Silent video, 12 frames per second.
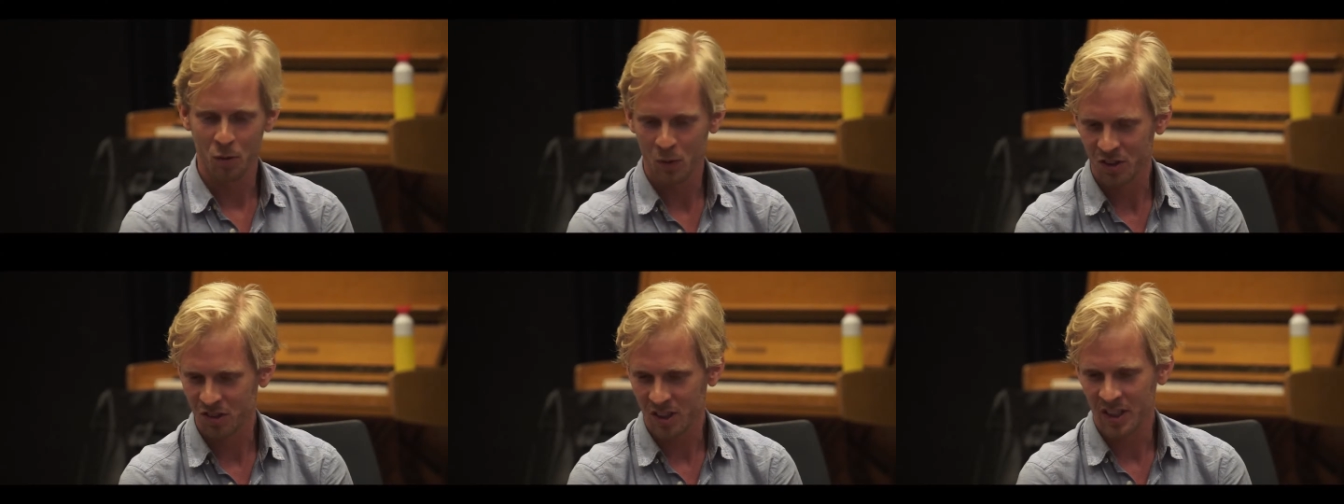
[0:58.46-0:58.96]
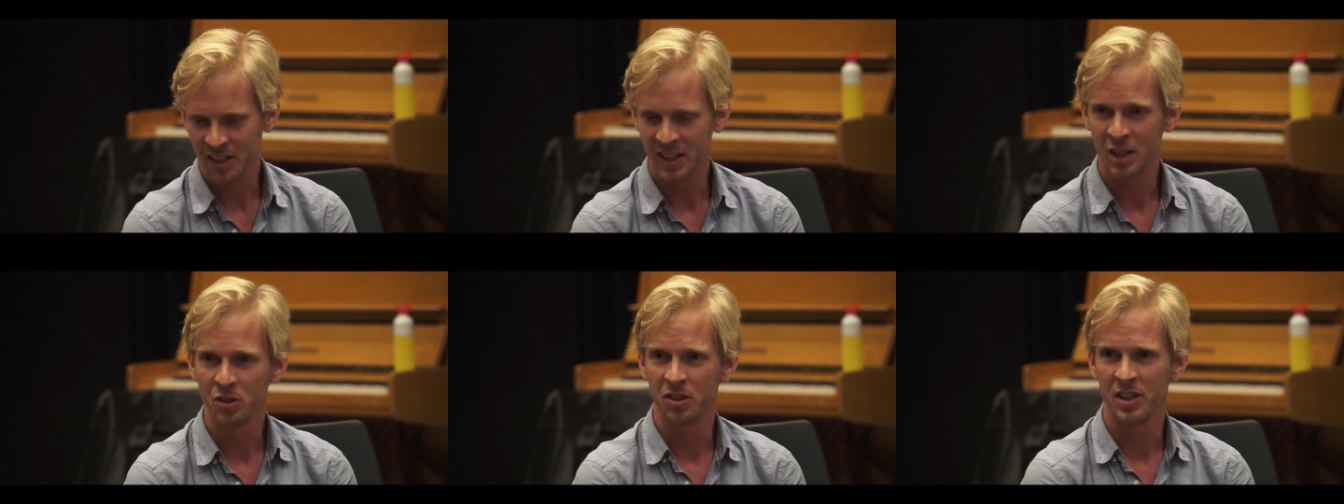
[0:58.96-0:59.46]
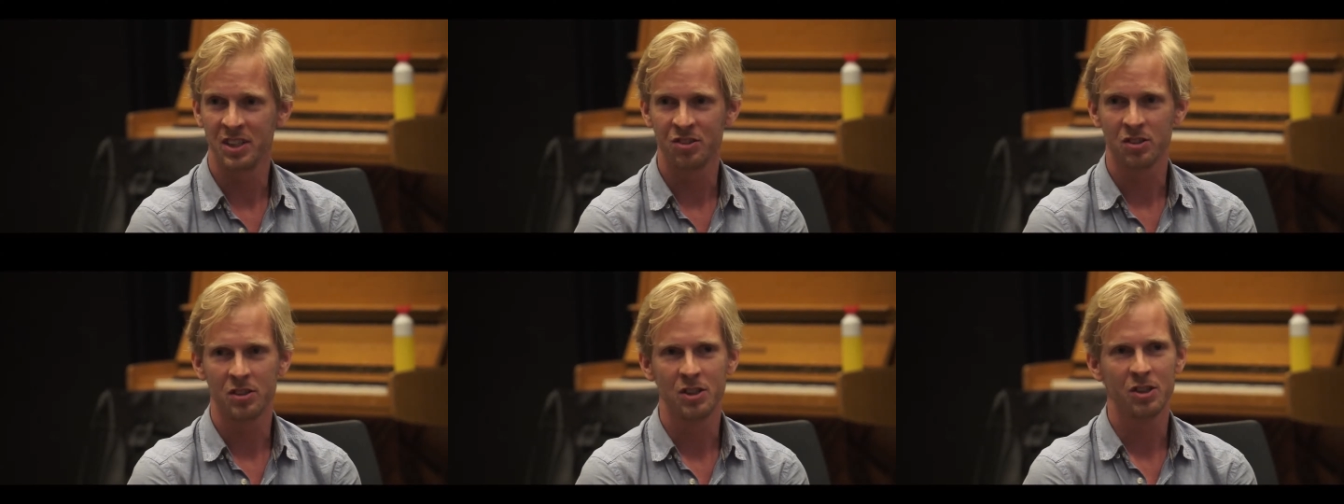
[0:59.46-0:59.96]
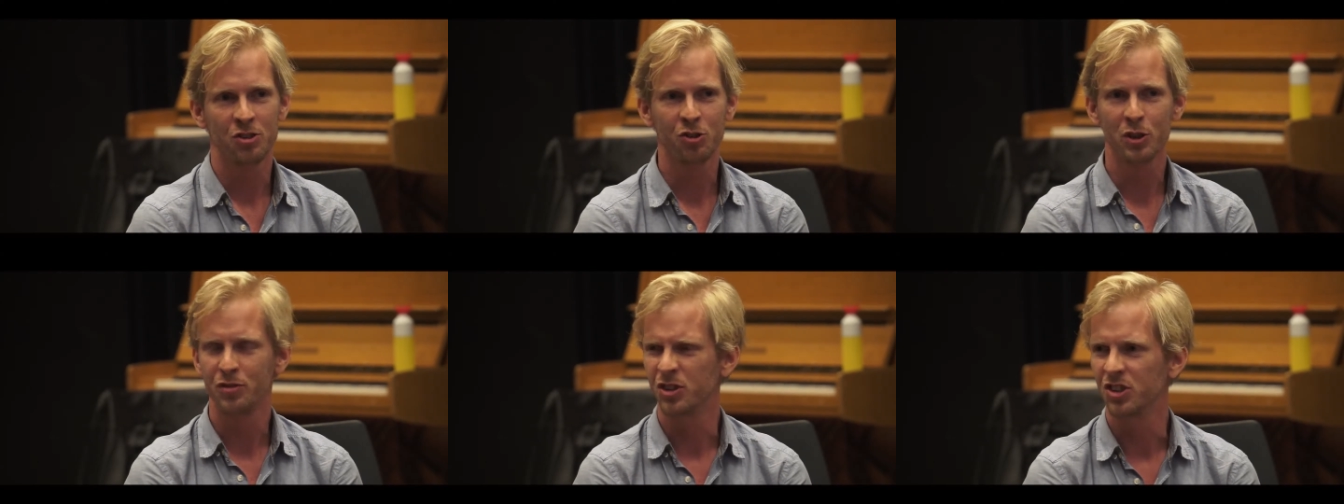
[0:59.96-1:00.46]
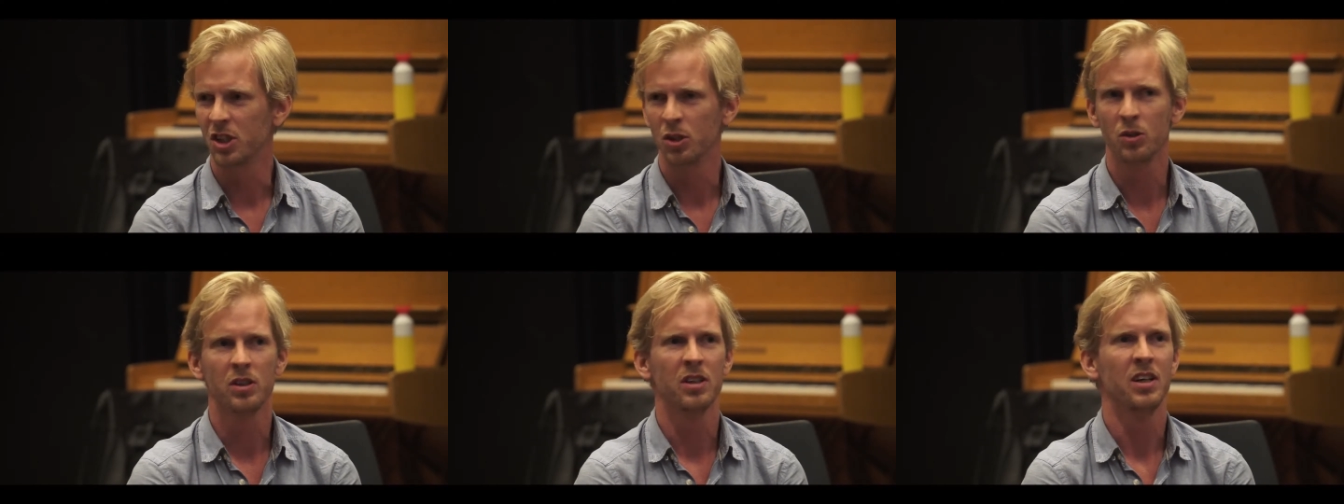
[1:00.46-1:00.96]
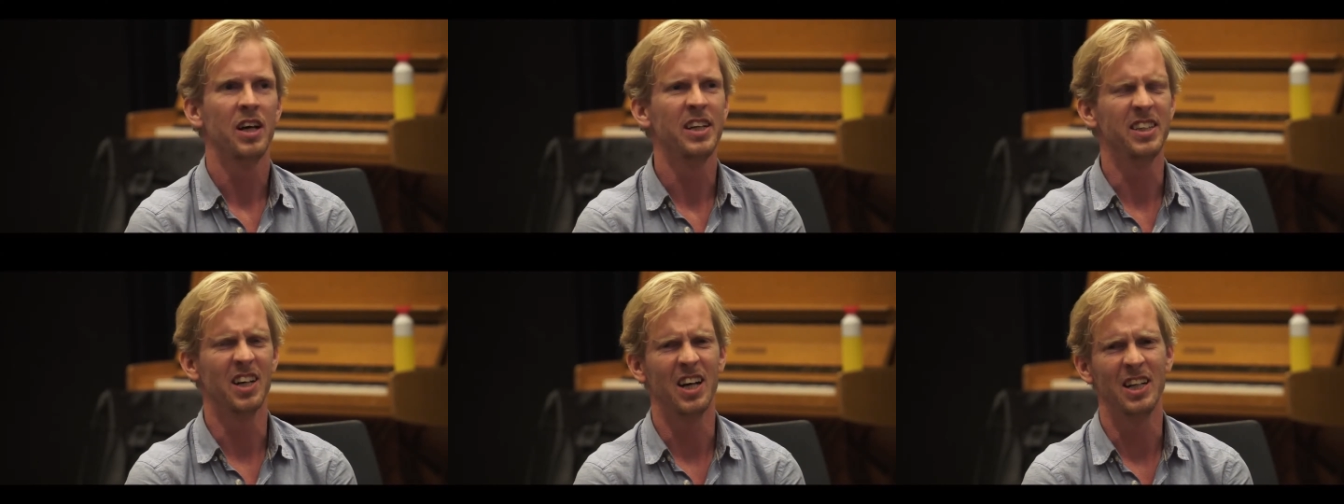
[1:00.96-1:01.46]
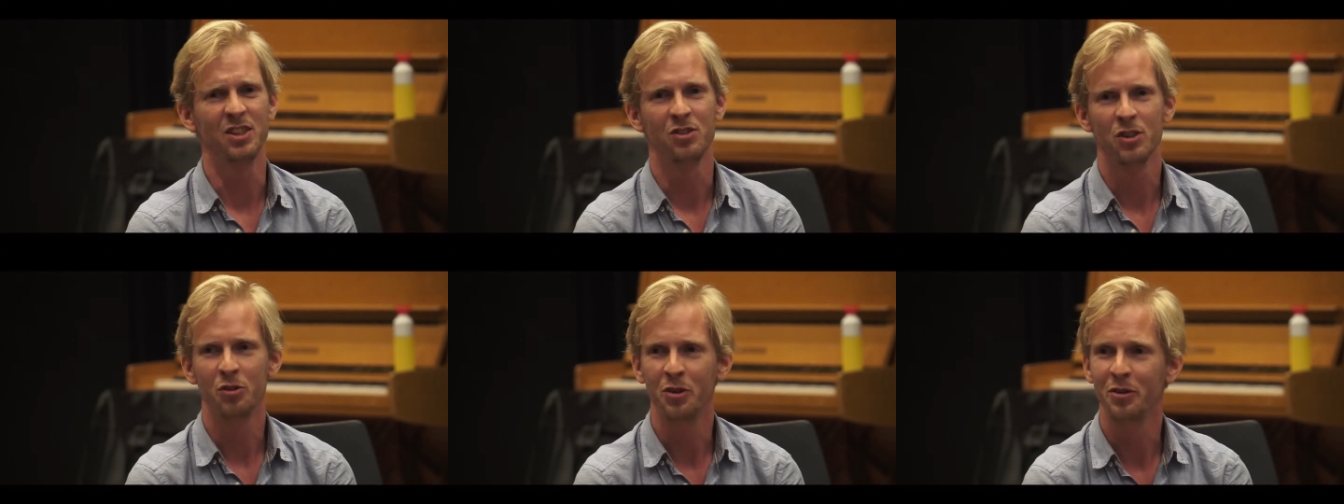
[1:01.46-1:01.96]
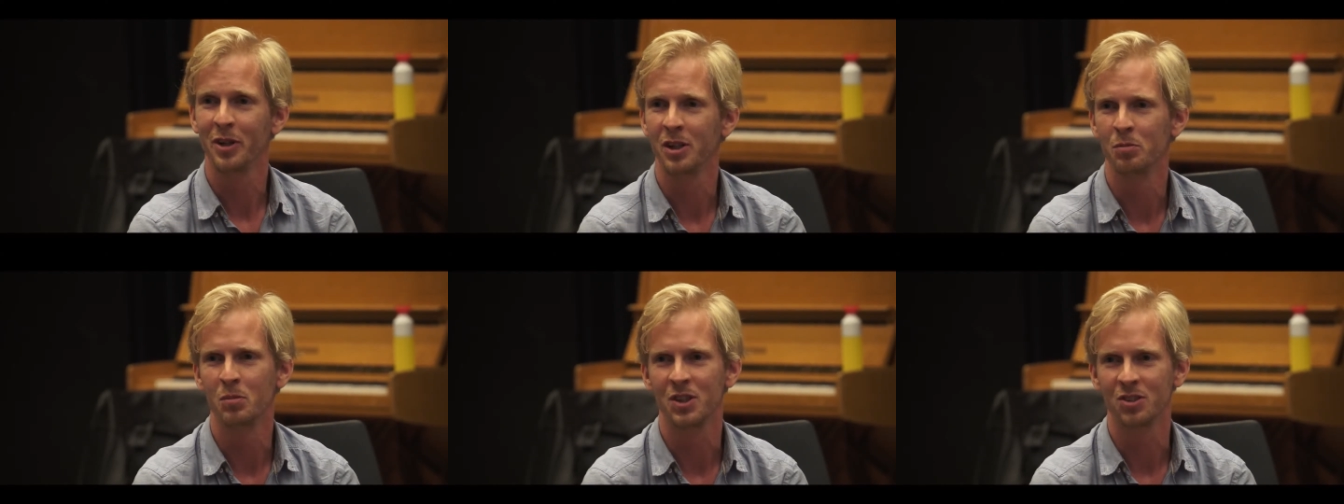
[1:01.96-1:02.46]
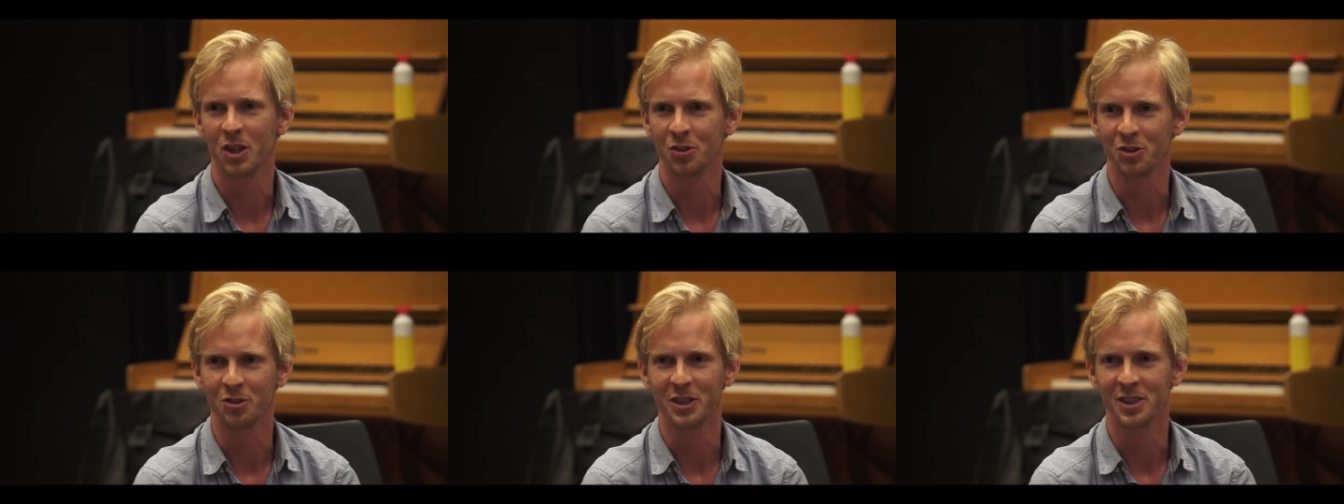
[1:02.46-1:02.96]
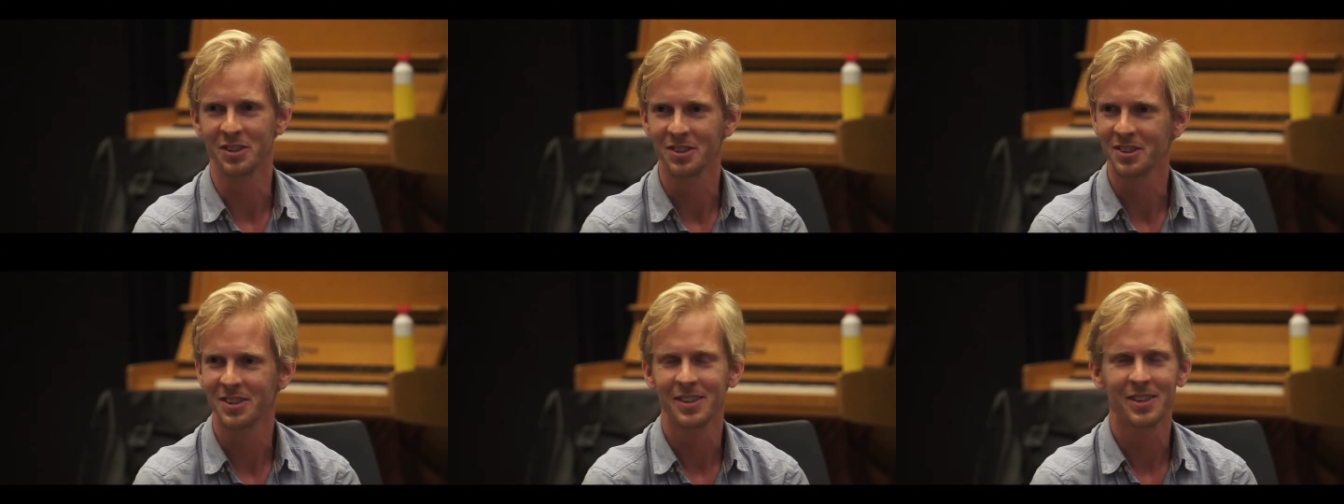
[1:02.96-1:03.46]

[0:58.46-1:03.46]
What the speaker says: what started out as sort of a joke, hey guys, we really must go to Greece.